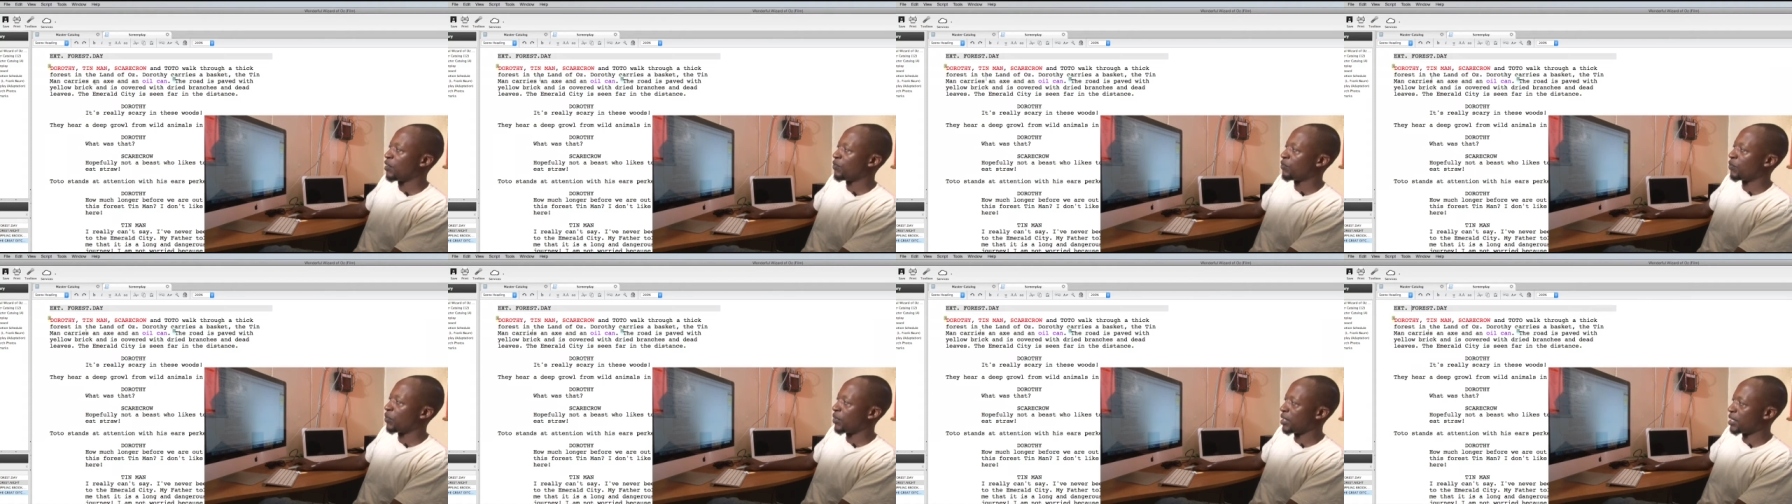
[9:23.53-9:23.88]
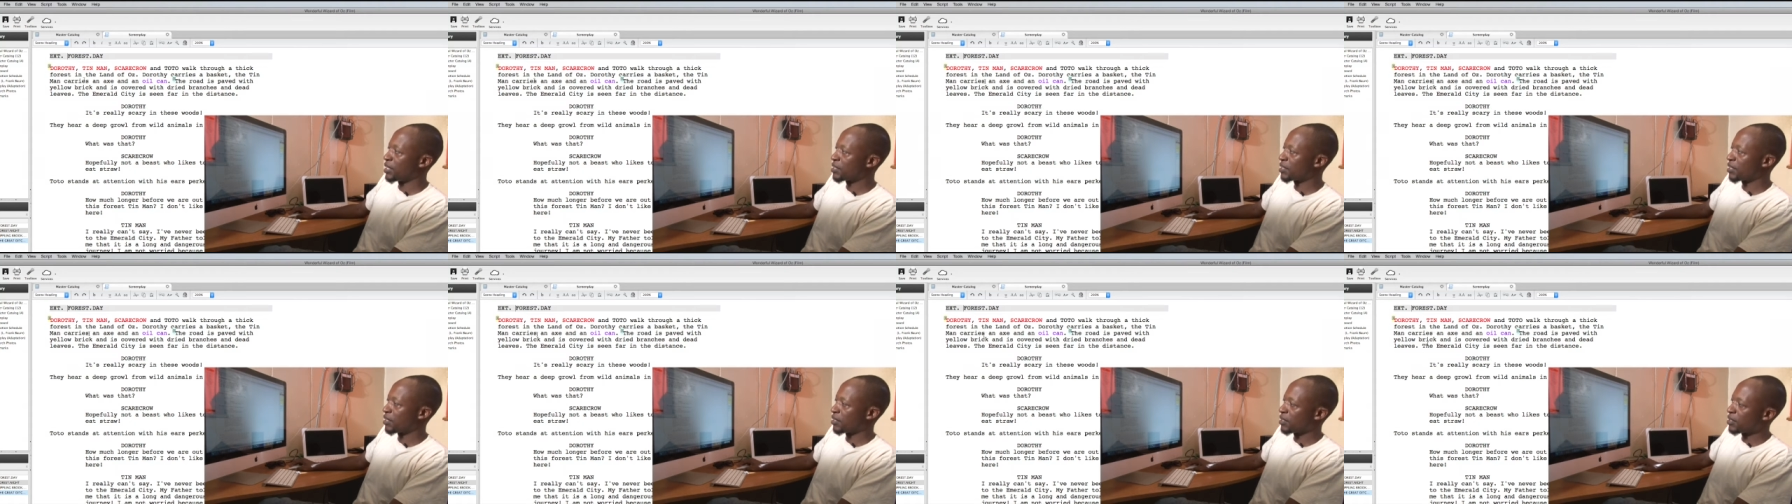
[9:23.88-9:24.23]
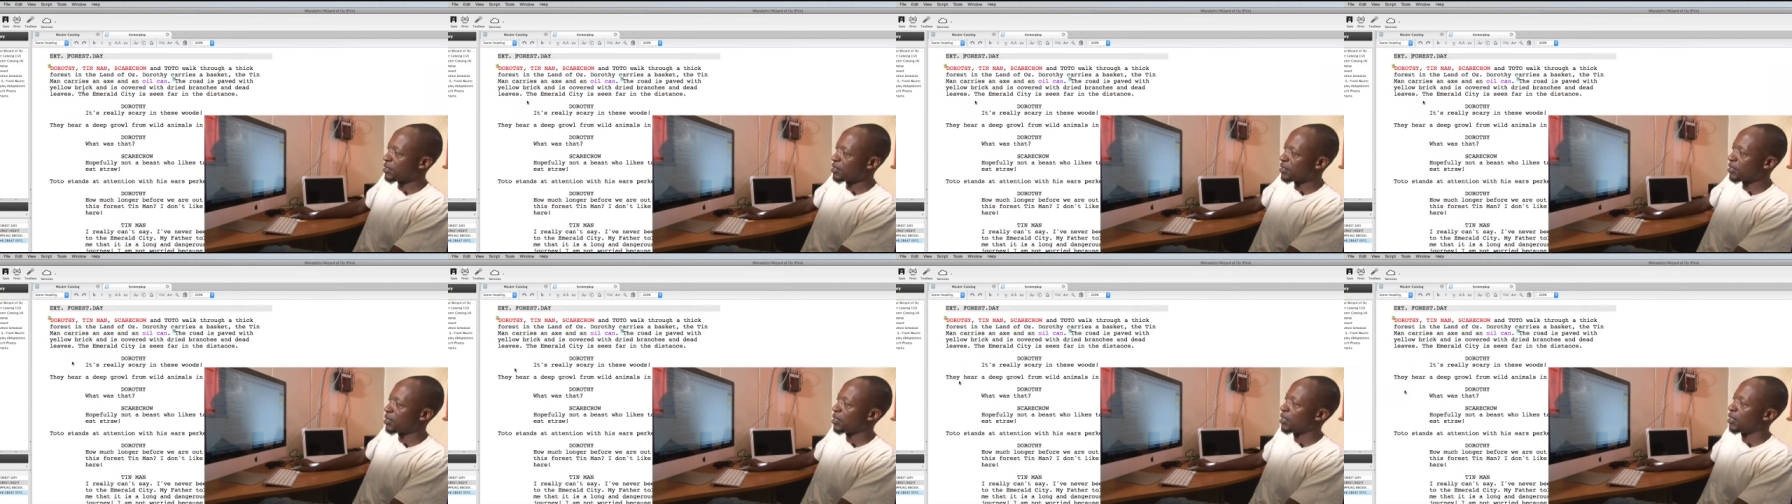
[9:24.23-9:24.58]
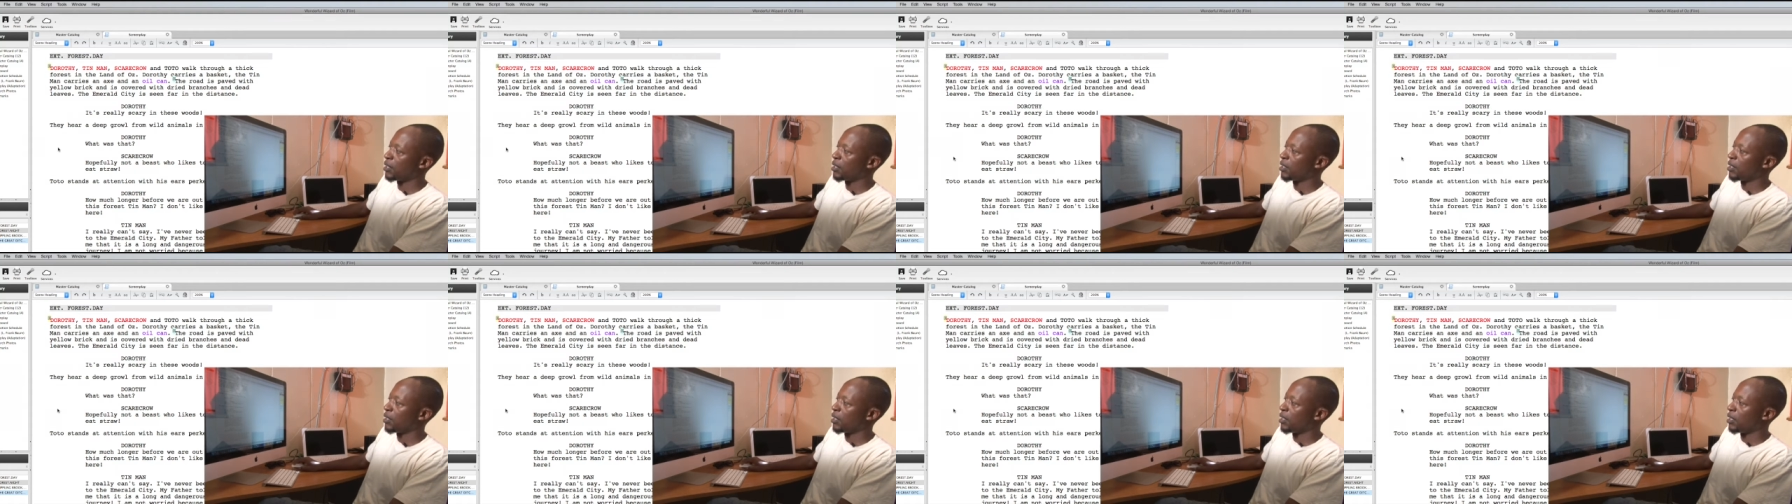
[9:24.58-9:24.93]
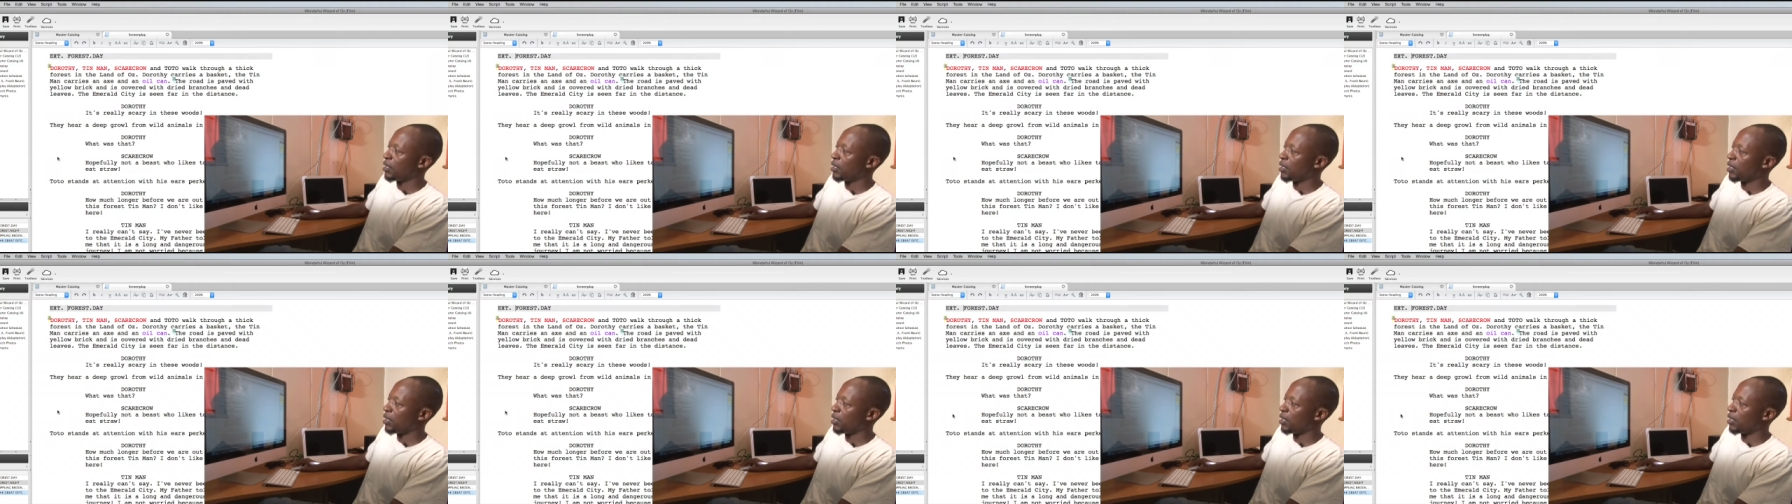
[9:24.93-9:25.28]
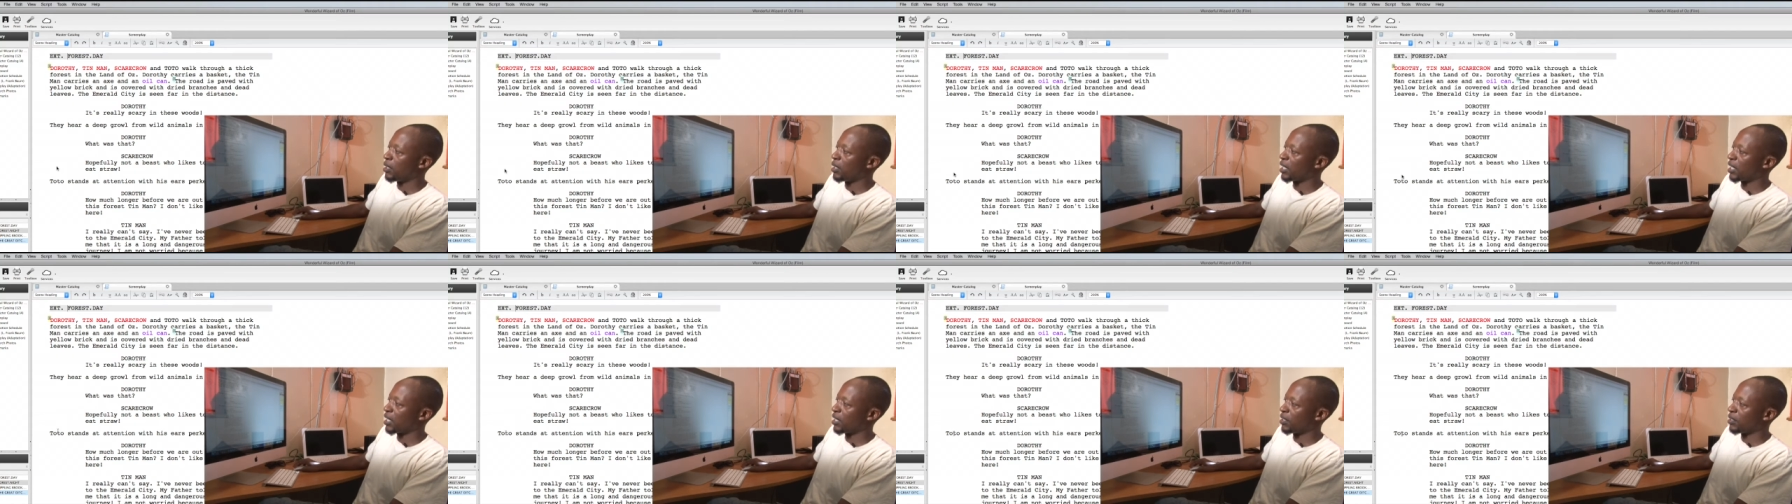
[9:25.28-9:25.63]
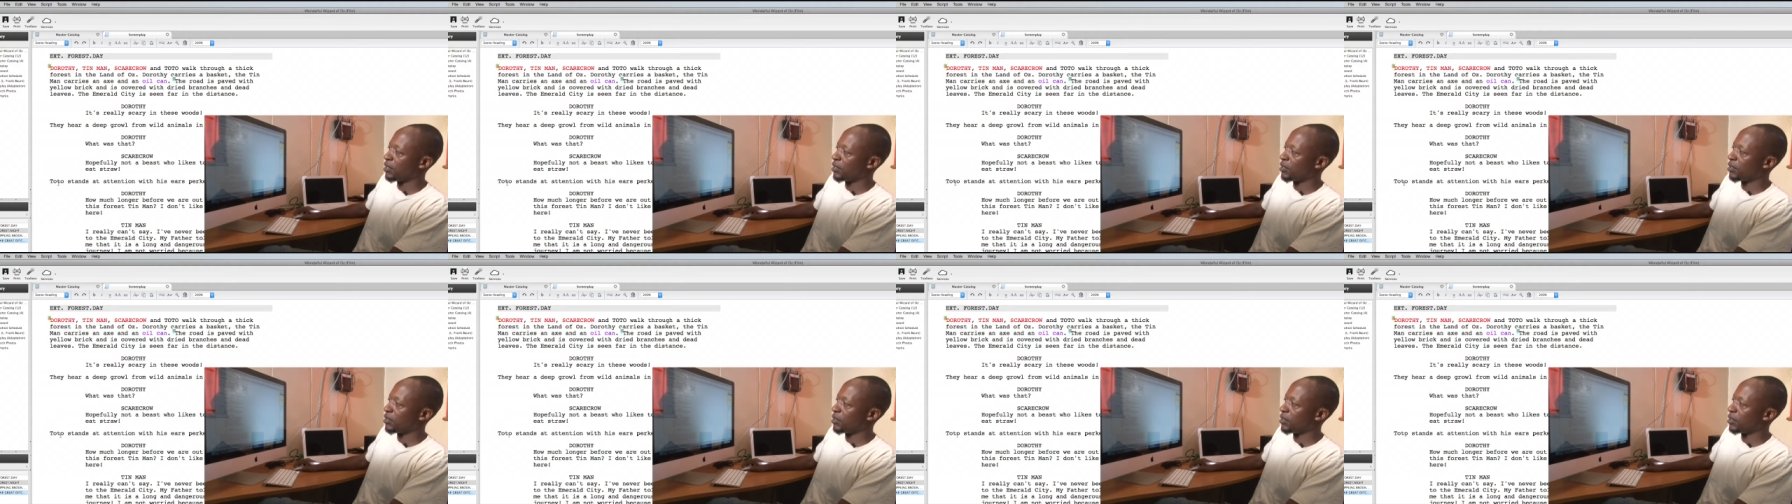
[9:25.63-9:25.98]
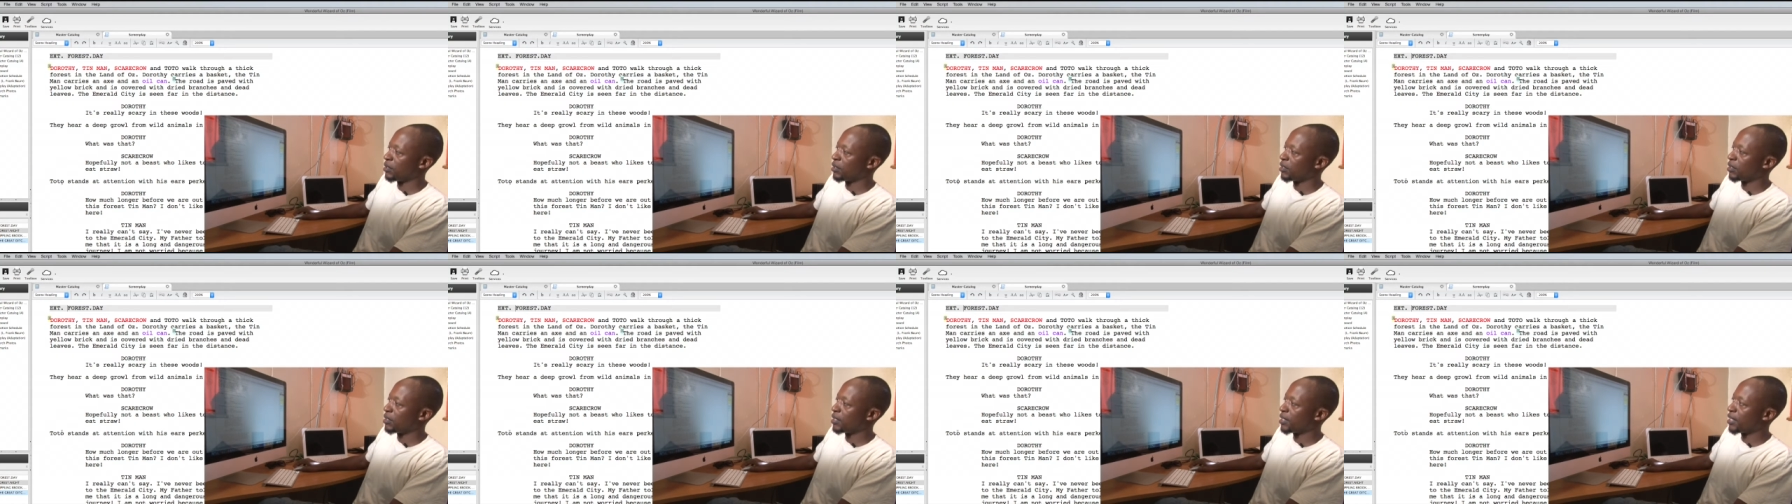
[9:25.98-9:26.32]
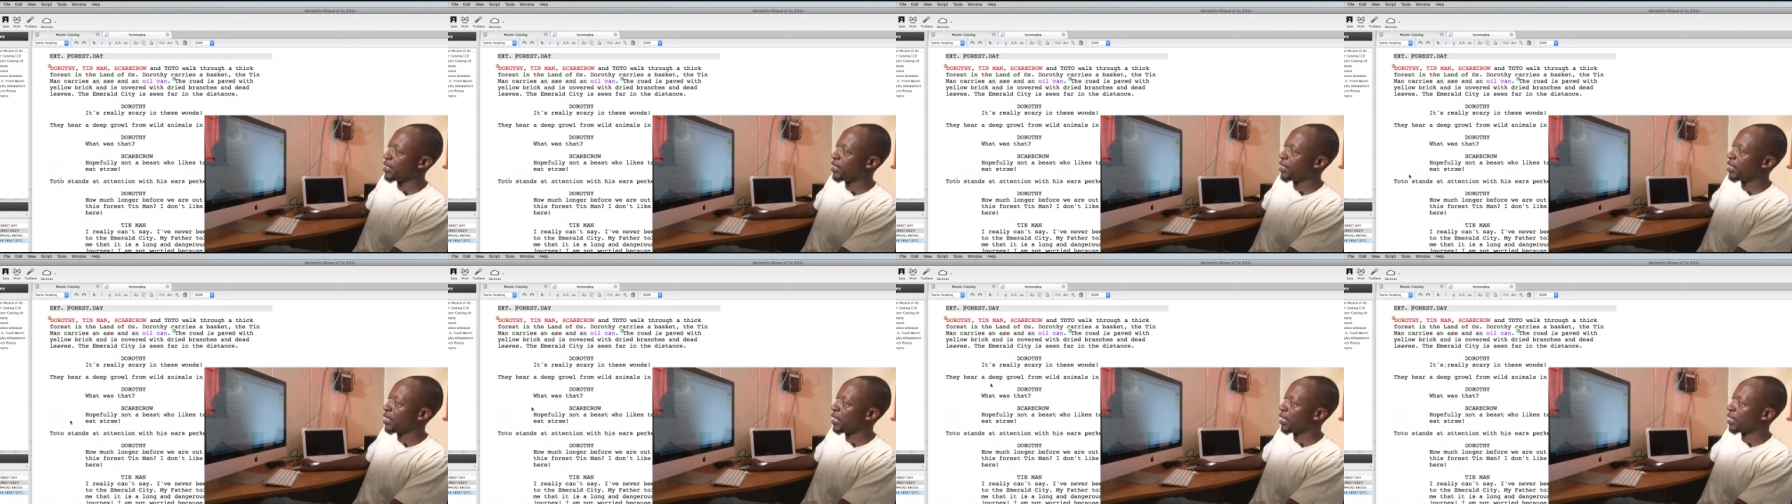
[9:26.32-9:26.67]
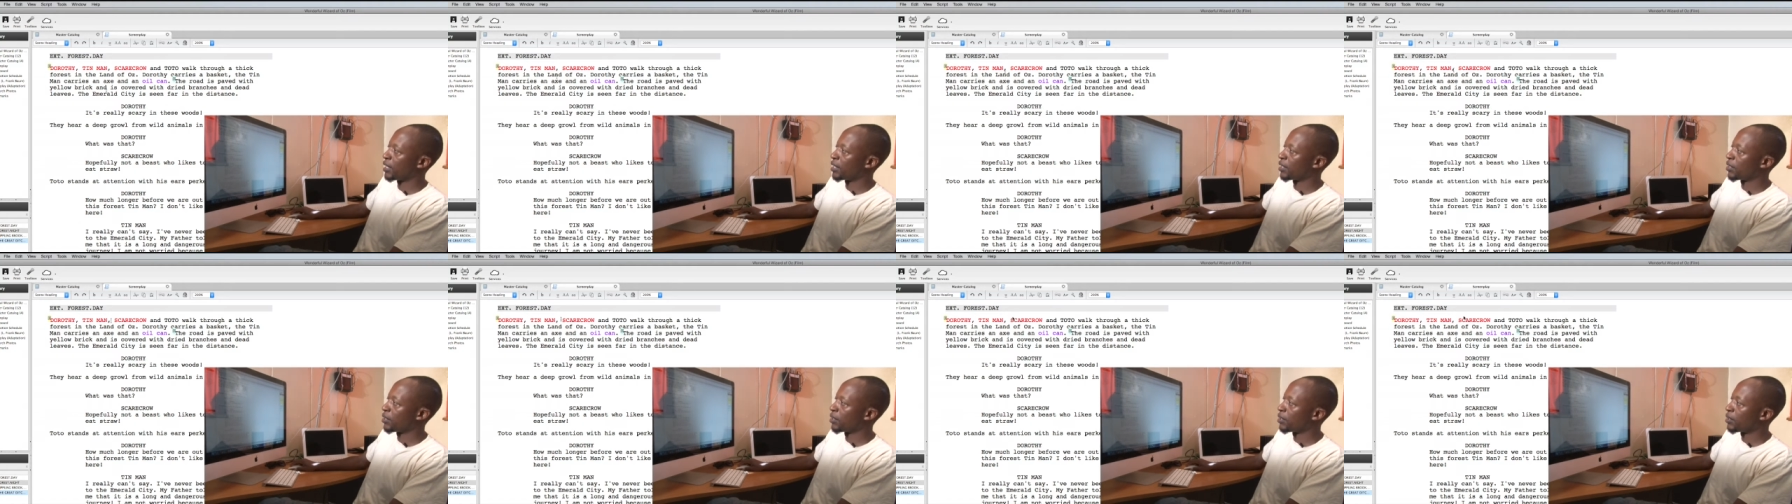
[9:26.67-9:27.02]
For instance, I can hear like